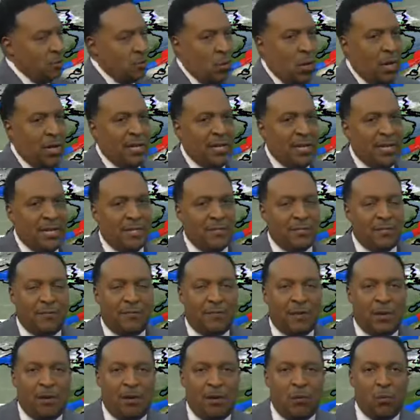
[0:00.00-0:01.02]
One is a
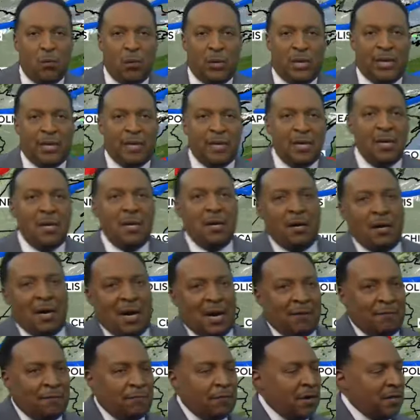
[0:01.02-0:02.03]
very weak
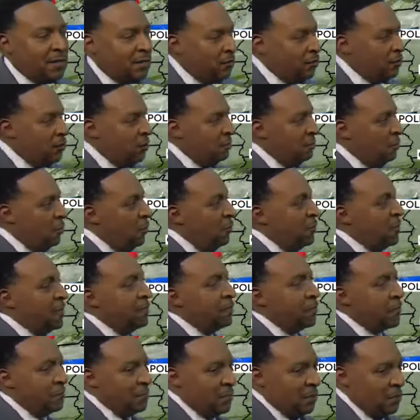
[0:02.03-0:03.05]
uh, front that's going to move in
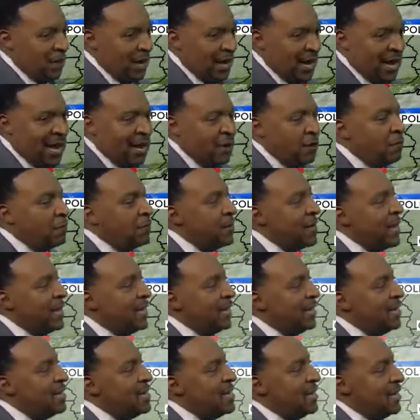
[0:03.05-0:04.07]
from the Ohio
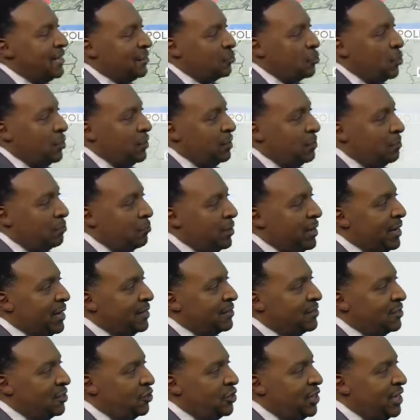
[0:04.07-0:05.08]
Valley that's going to bring
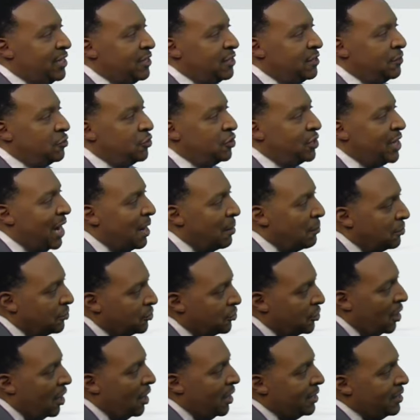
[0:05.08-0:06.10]
us the chance of
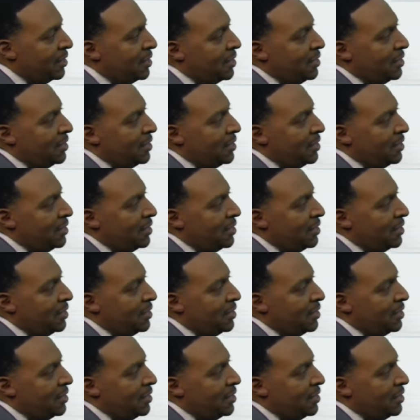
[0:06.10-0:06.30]
showers on